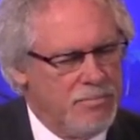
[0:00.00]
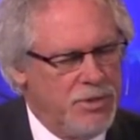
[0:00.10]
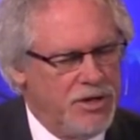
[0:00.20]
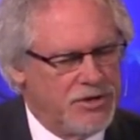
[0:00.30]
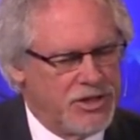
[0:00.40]

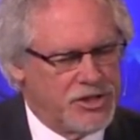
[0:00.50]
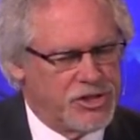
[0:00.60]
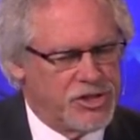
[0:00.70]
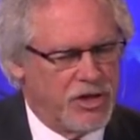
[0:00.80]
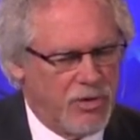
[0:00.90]
Peter tells
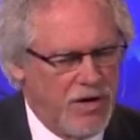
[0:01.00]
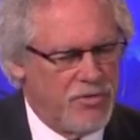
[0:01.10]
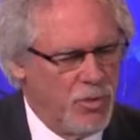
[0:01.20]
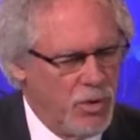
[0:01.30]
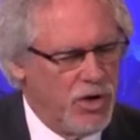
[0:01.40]
us to
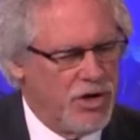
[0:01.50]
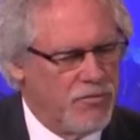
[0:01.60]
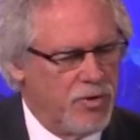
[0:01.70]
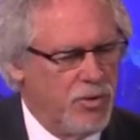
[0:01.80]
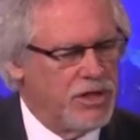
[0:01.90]
crave the word
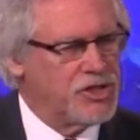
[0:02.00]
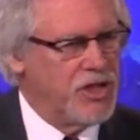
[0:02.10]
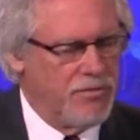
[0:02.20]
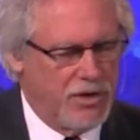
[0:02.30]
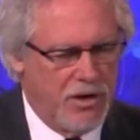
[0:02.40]
if we want to
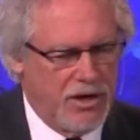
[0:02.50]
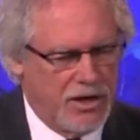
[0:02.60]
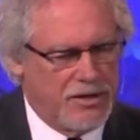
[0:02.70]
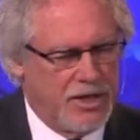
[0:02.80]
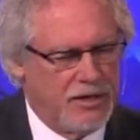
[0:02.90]
savor God
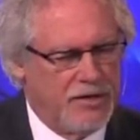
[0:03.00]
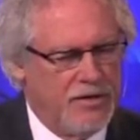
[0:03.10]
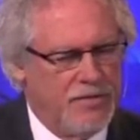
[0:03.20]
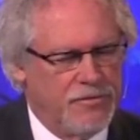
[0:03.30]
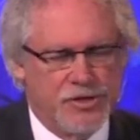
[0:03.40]
like that.
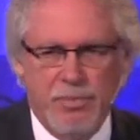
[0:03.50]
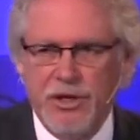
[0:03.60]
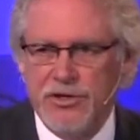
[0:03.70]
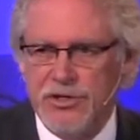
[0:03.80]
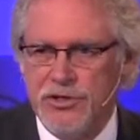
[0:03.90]
1
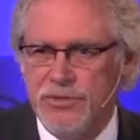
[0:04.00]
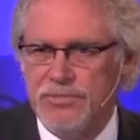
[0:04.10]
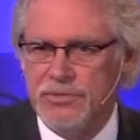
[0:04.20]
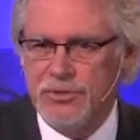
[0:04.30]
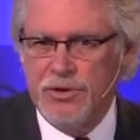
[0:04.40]
Peter 2,
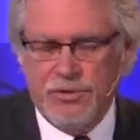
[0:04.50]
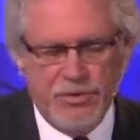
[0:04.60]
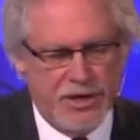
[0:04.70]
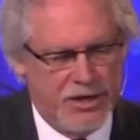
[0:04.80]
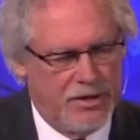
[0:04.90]
2 and
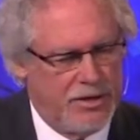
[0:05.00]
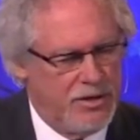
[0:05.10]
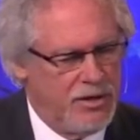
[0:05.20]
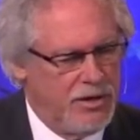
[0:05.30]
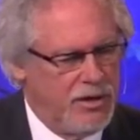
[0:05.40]
3.
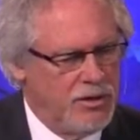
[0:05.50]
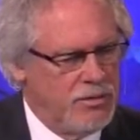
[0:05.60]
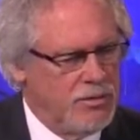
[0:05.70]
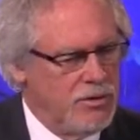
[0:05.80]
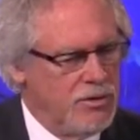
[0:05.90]

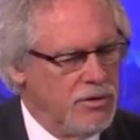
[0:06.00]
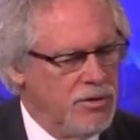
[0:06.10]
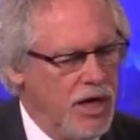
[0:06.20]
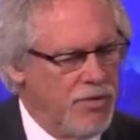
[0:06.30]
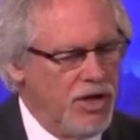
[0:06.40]

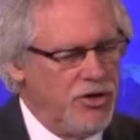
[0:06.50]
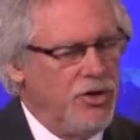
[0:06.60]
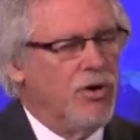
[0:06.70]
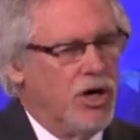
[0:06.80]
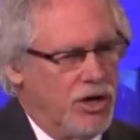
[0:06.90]
Now then
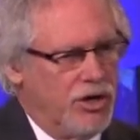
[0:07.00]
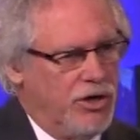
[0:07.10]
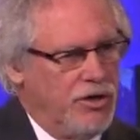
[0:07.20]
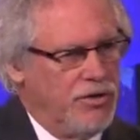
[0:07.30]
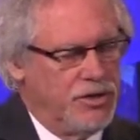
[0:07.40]
you
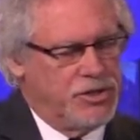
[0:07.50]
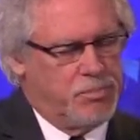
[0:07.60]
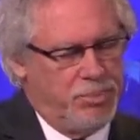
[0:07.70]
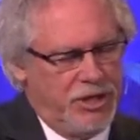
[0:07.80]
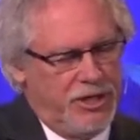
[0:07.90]
hunger, here's
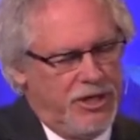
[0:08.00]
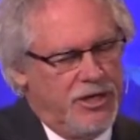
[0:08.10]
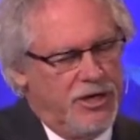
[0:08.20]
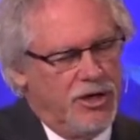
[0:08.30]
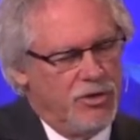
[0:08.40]
B,
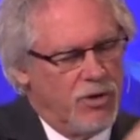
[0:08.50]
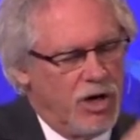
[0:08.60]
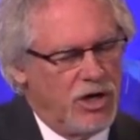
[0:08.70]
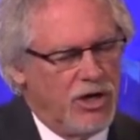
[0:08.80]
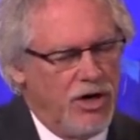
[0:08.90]
you
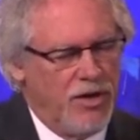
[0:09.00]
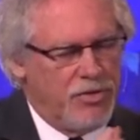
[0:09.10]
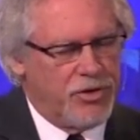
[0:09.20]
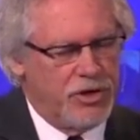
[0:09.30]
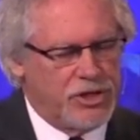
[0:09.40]
hunger
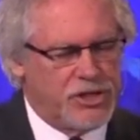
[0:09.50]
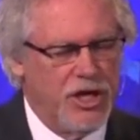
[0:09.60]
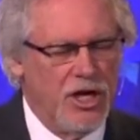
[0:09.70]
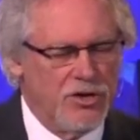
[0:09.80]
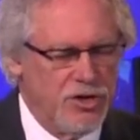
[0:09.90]
and thirst
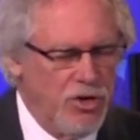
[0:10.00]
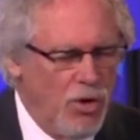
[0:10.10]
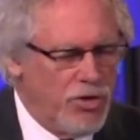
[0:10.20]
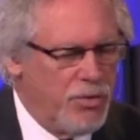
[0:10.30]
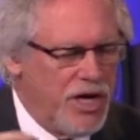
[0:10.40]
to
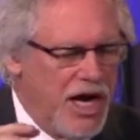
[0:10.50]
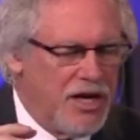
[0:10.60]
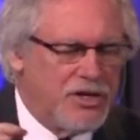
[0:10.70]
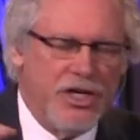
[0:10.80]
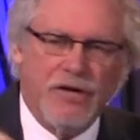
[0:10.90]
know the
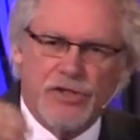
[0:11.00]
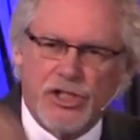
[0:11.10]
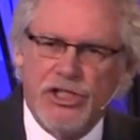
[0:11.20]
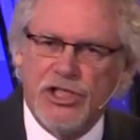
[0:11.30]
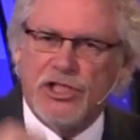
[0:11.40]
reality of
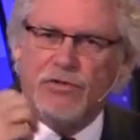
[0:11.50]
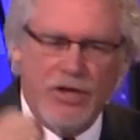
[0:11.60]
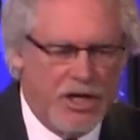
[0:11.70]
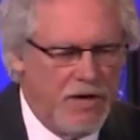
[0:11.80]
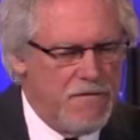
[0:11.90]
sins
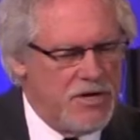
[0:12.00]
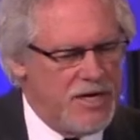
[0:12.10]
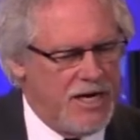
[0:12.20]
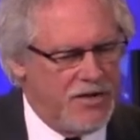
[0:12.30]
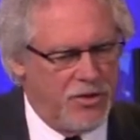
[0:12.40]

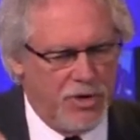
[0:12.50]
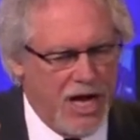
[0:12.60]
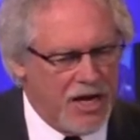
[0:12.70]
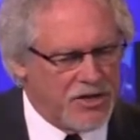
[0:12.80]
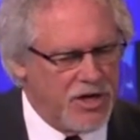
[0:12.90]
forgiven and the
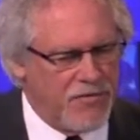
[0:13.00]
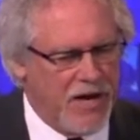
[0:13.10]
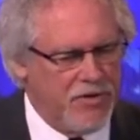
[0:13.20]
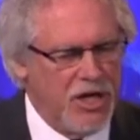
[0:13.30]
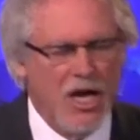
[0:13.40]
reality of
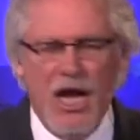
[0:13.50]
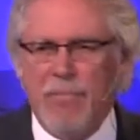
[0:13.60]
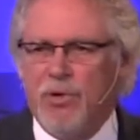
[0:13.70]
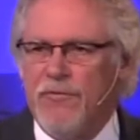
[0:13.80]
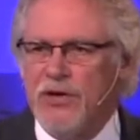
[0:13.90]
having a
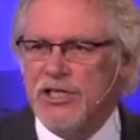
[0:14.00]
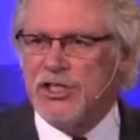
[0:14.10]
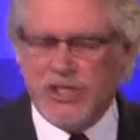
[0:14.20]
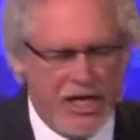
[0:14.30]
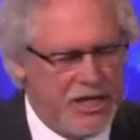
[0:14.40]
perfect
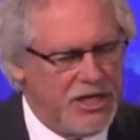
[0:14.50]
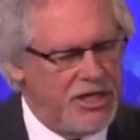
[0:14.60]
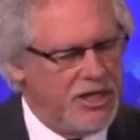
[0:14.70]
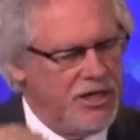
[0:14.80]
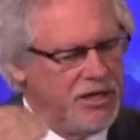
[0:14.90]

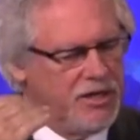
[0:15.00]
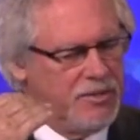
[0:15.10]
standing